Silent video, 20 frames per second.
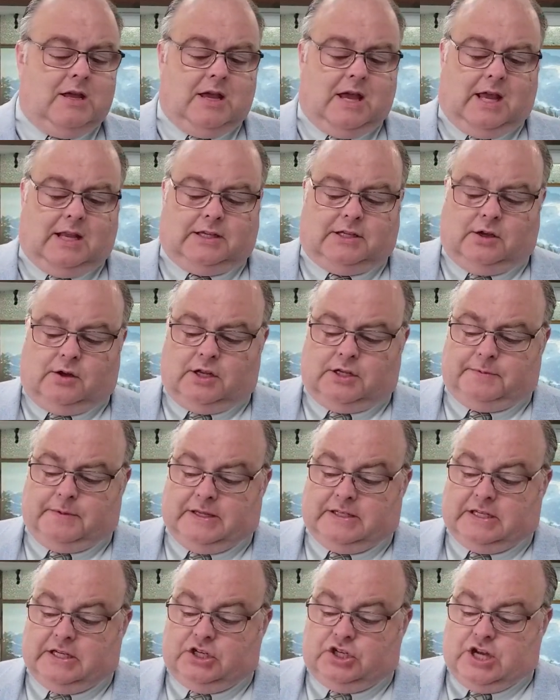And so it's
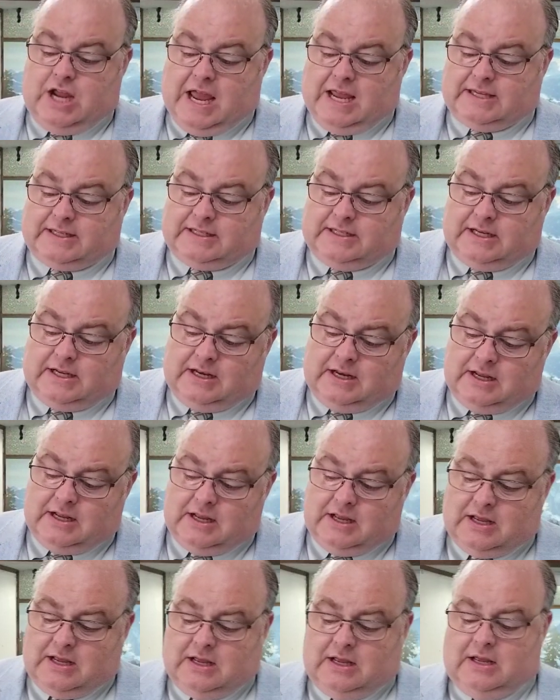been suggested
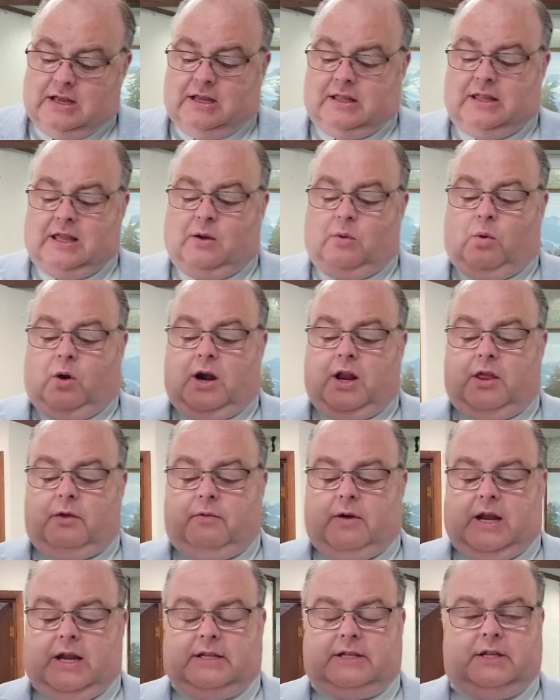that one of the
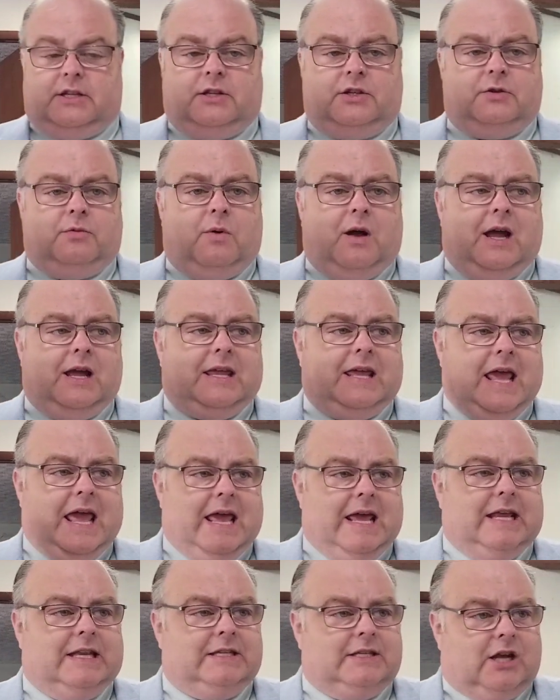reasons why
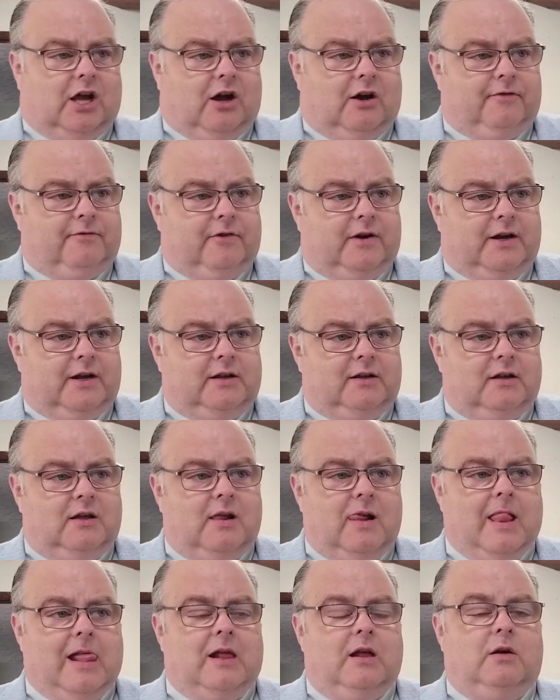Cain's offering
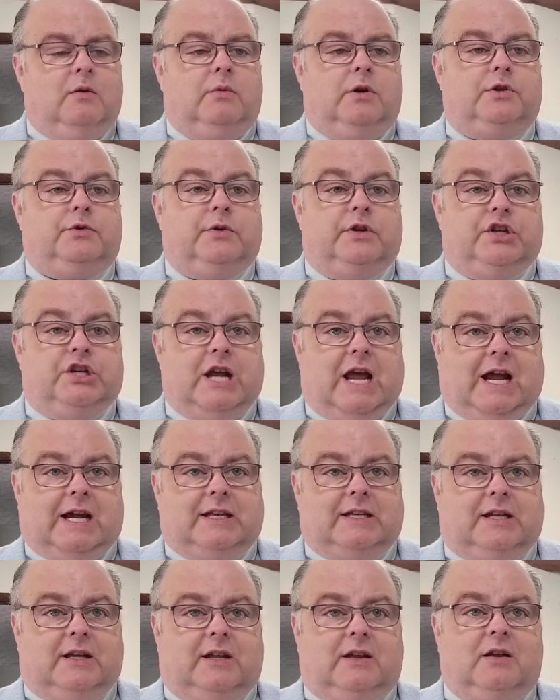was
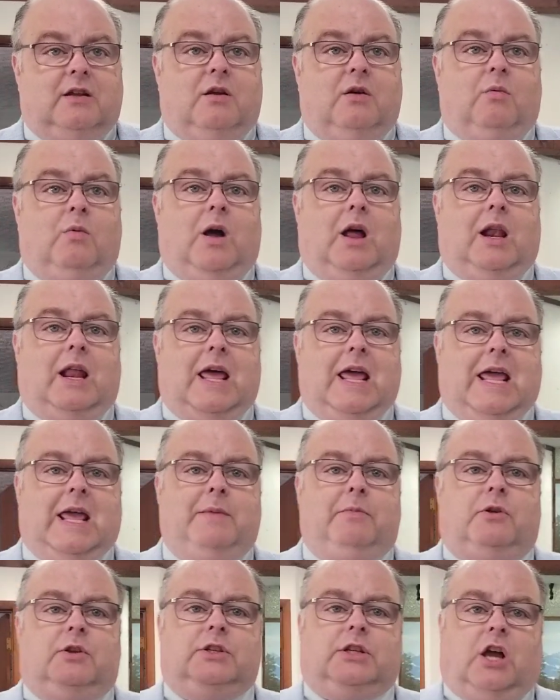rejected while
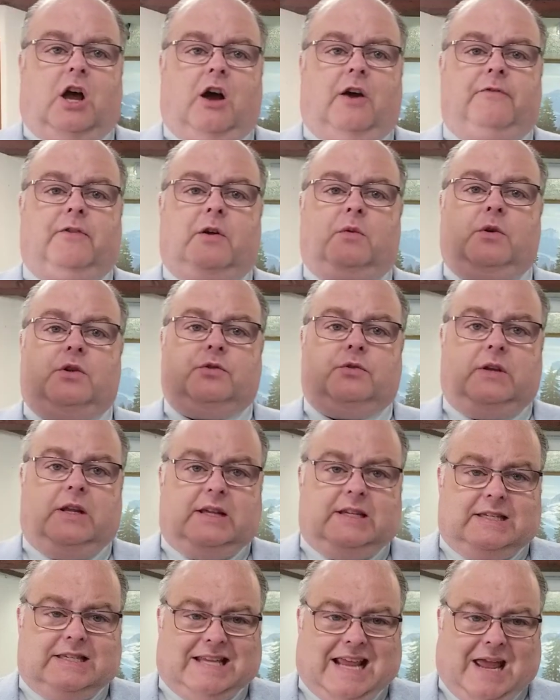Abel's offering was
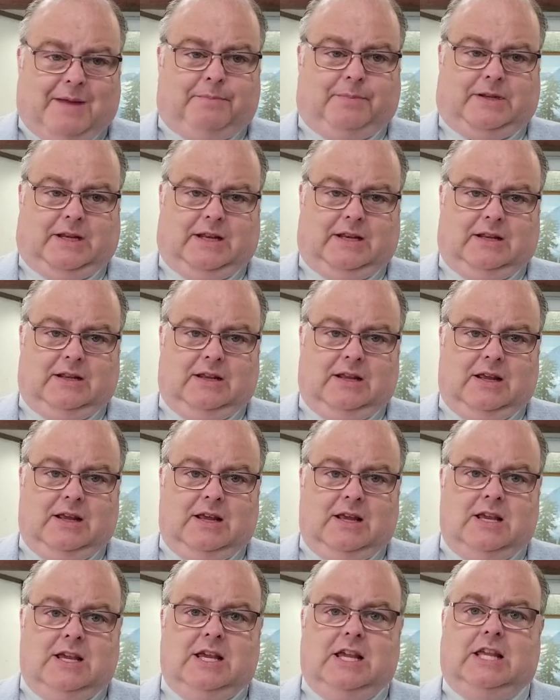accepted
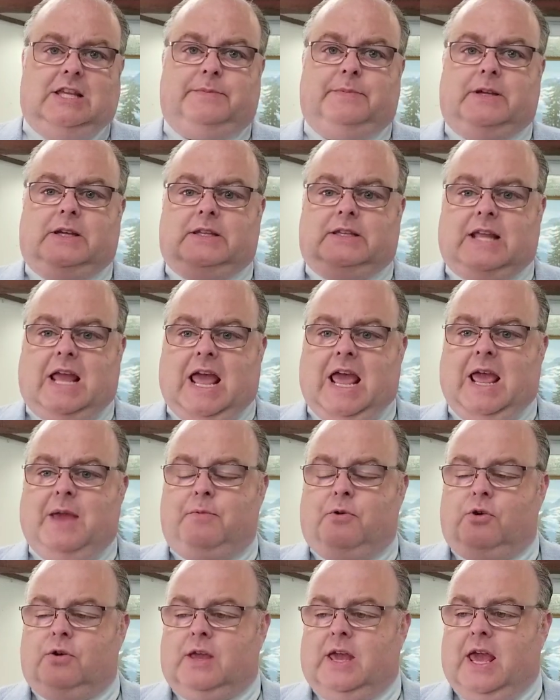is because
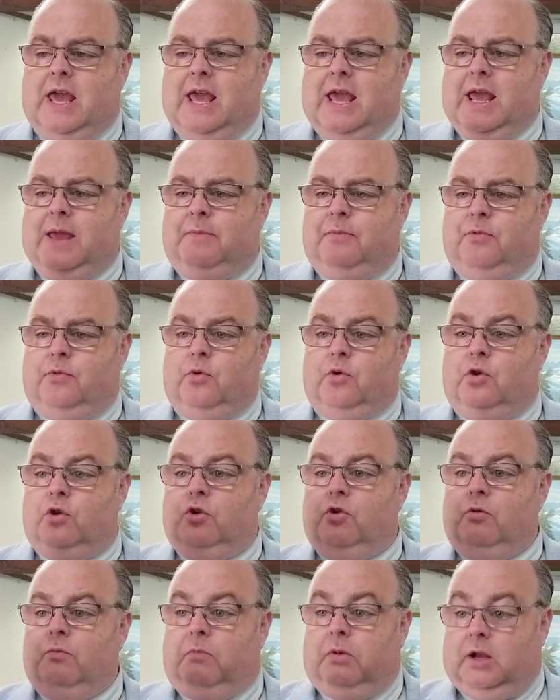Abel came
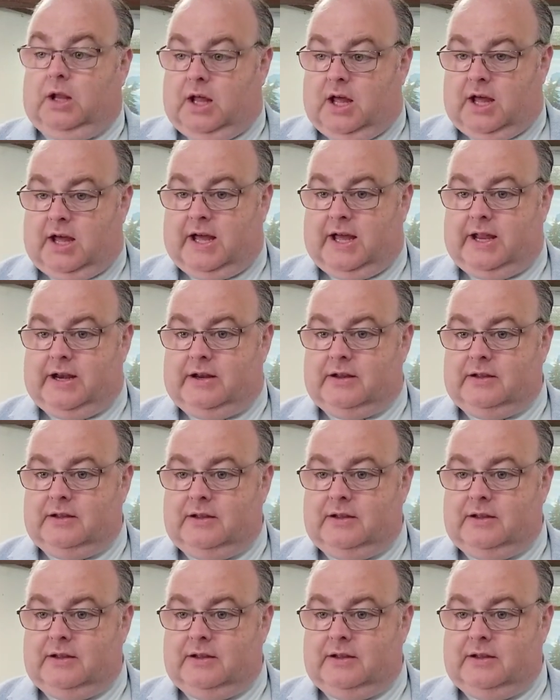through blood.